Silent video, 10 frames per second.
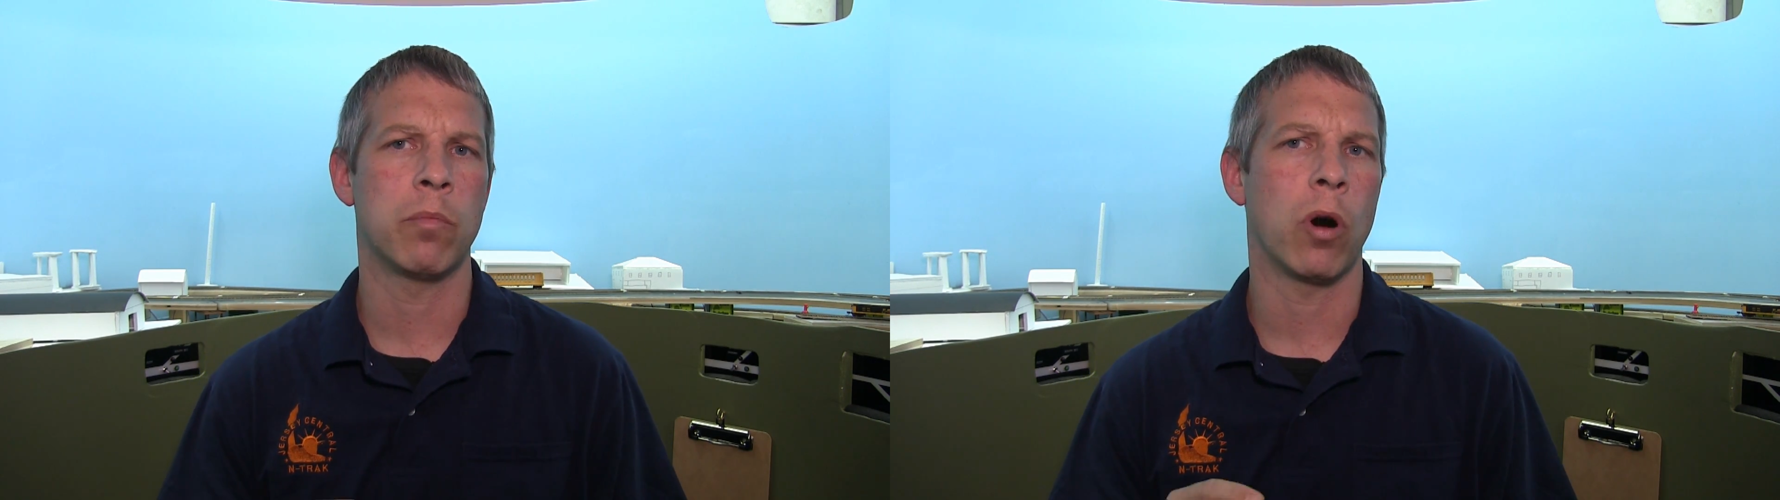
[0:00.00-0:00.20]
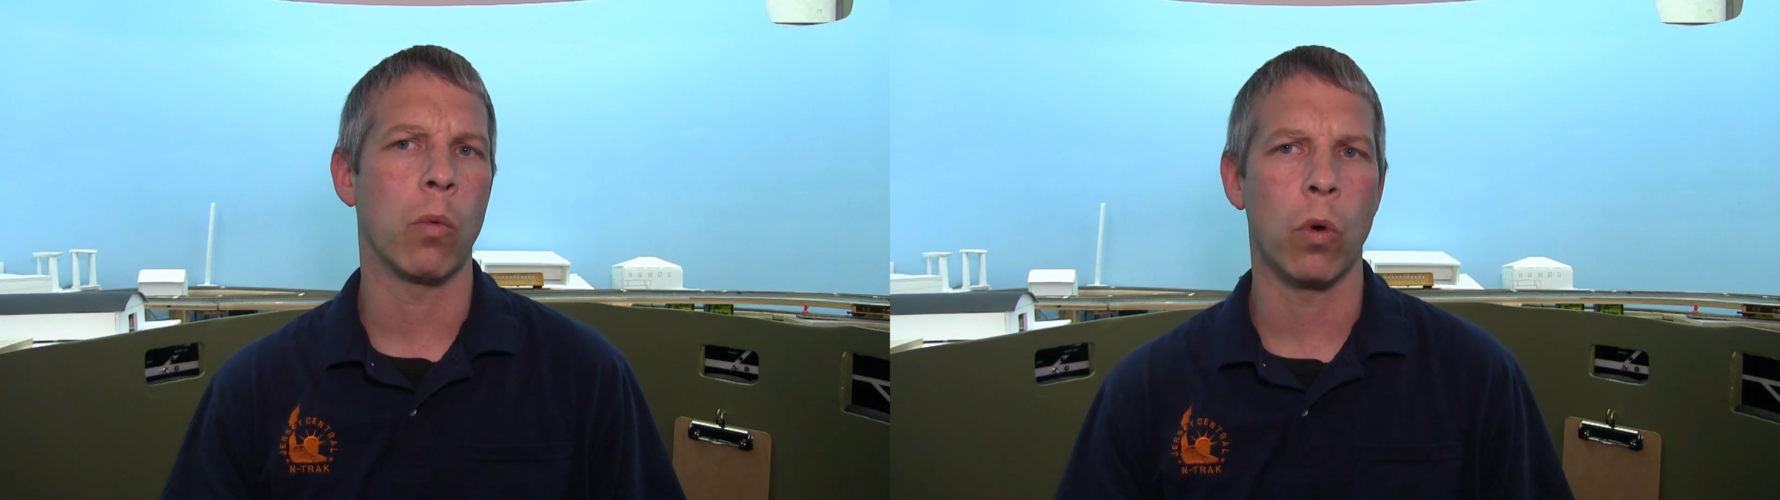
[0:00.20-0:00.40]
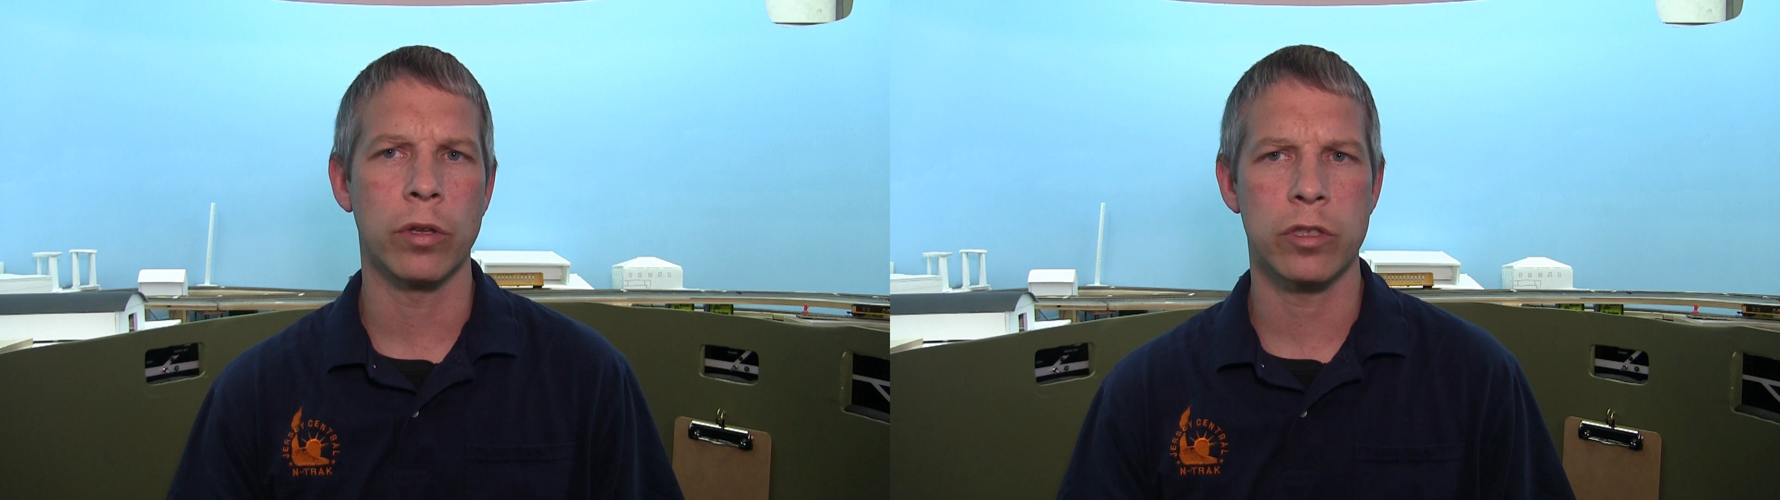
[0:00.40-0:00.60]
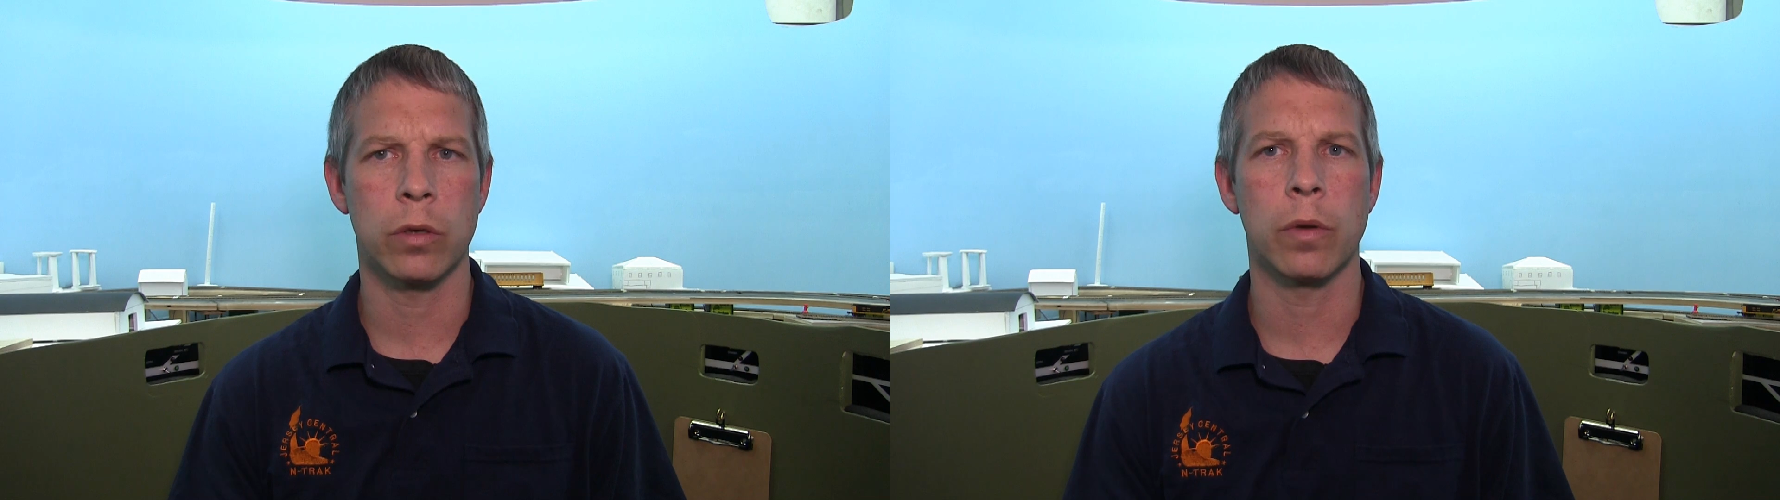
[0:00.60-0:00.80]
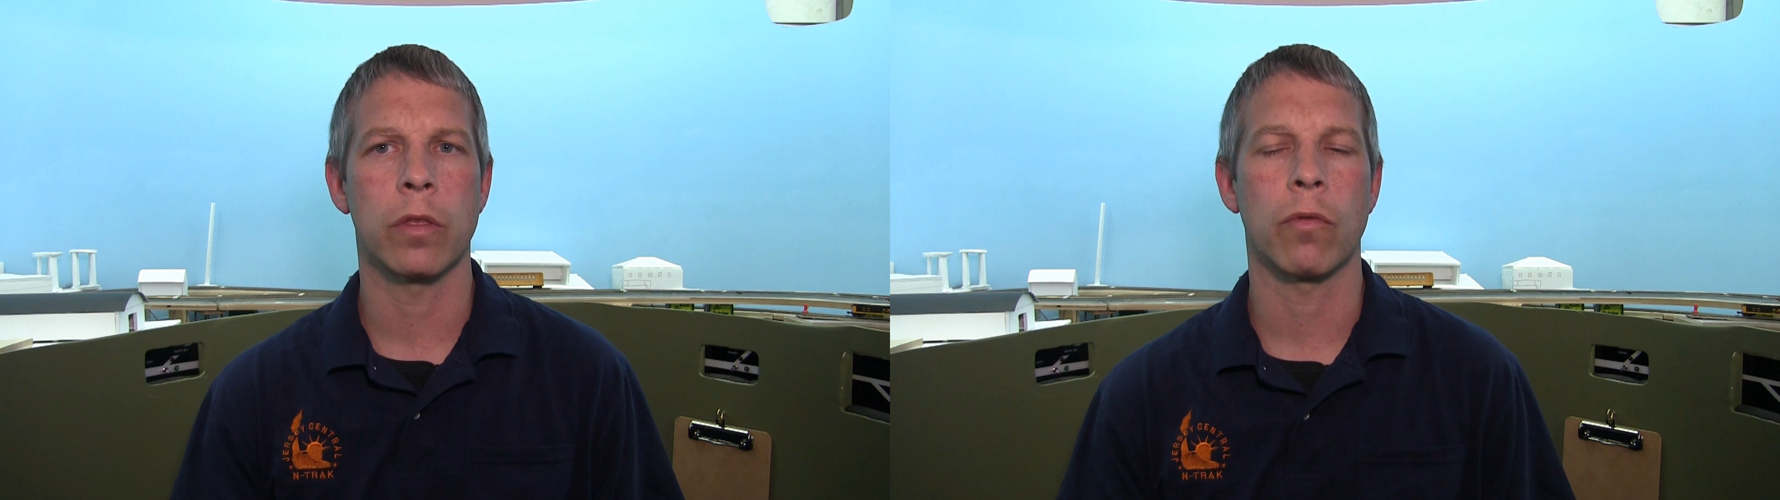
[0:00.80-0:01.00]
part 1,
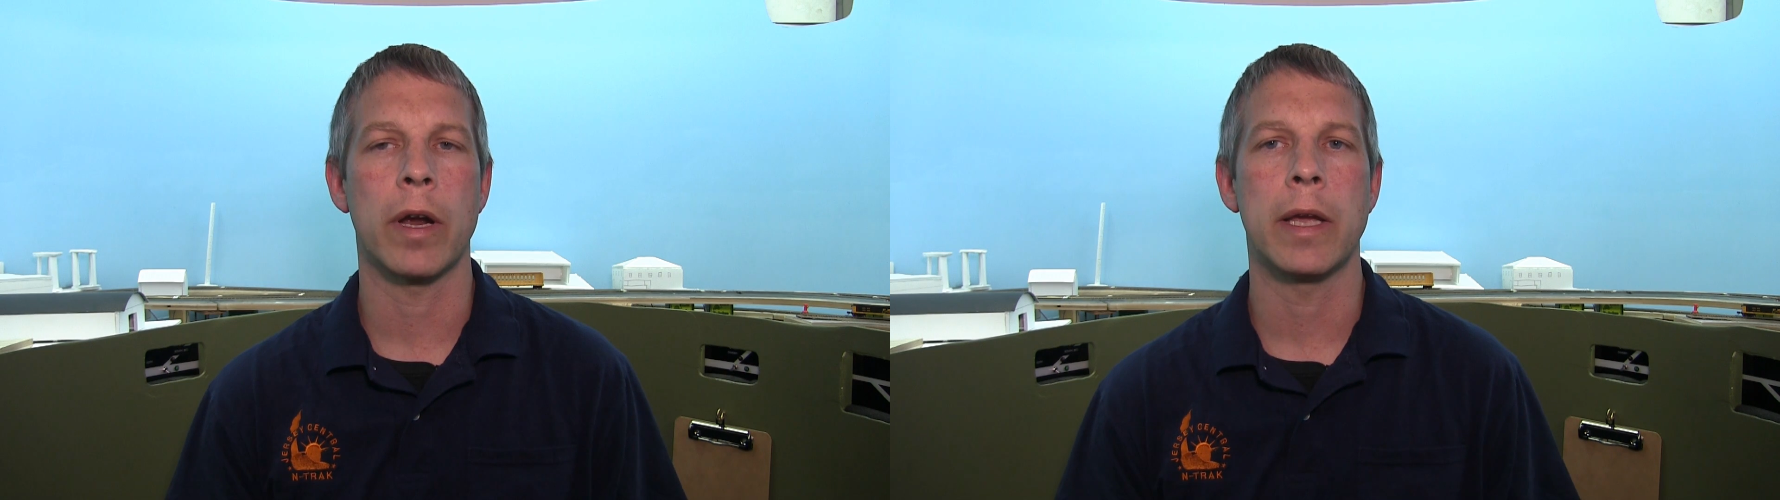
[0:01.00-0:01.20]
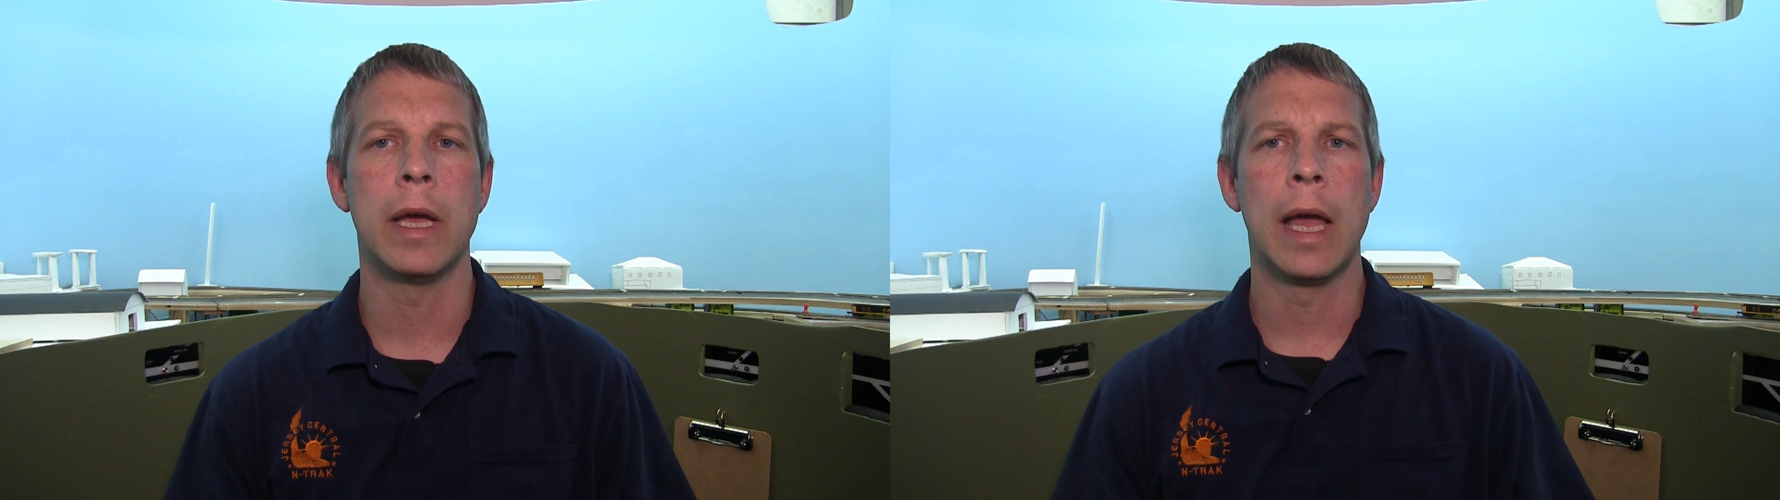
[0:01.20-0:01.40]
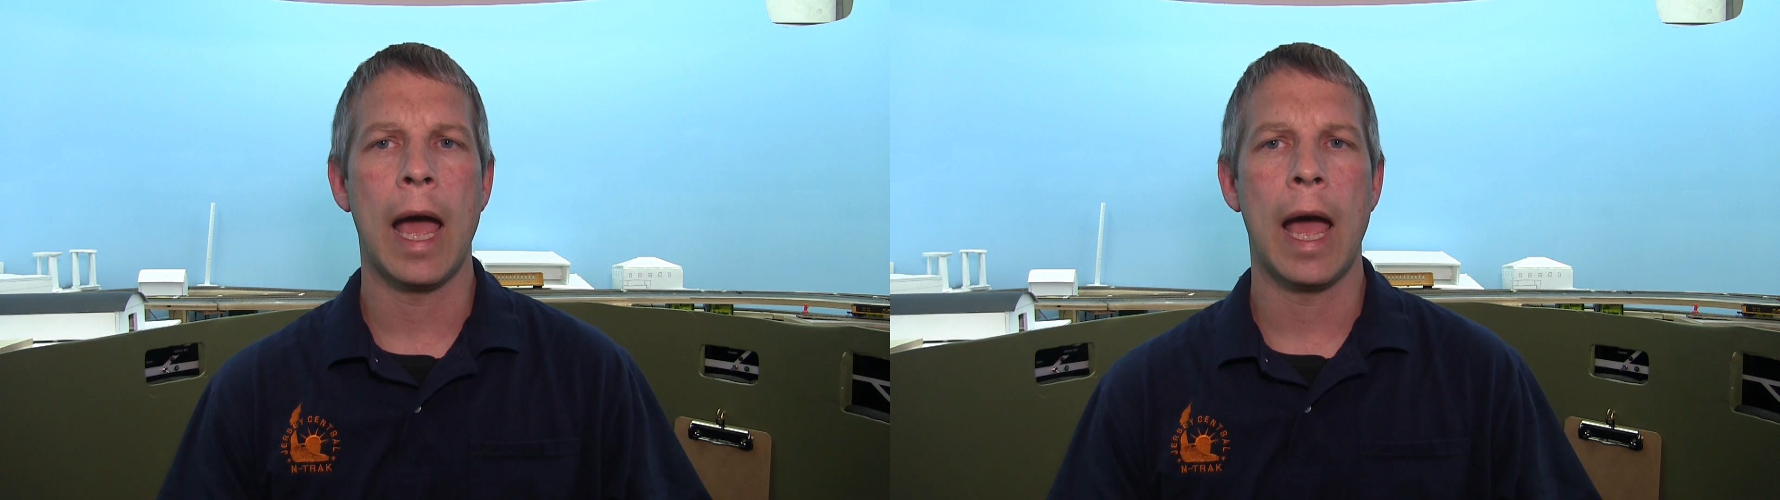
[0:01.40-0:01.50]
2, and 3,